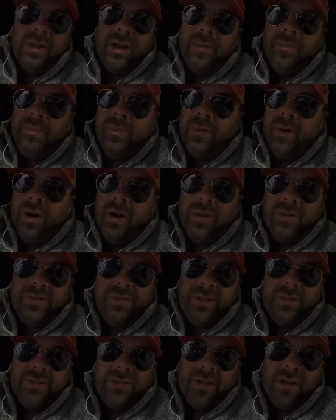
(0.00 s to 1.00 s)
Ball, the
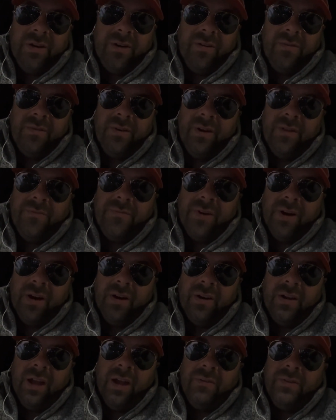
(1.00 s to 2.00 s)
season's not over yet.
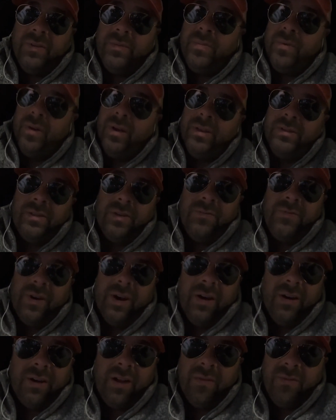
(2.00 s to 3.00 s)
Fire Kevin. Boy, it's a
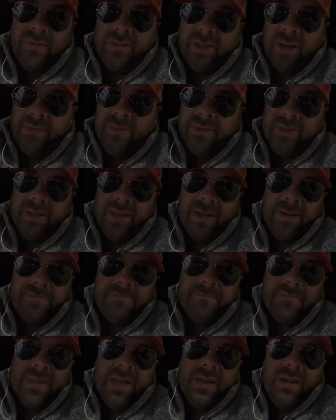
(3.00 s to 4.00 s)
fire Kevin type of
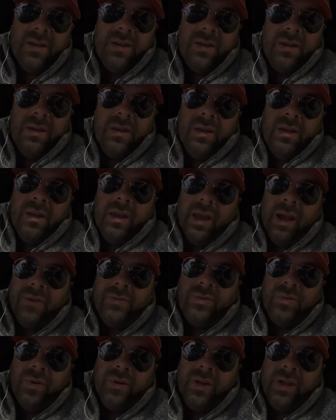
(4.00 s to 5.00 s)
day.
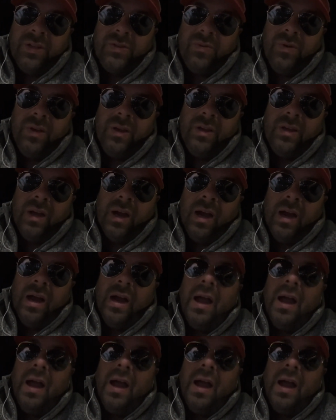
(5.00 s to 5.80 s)
Have to win next week.